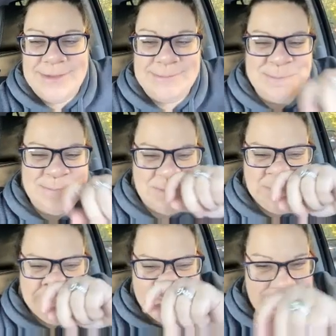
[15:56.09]
it.
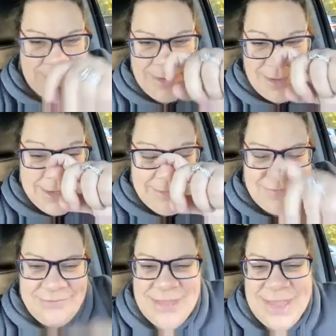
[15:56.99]
Kind of
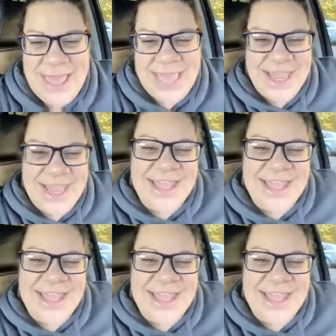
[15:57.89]
thing.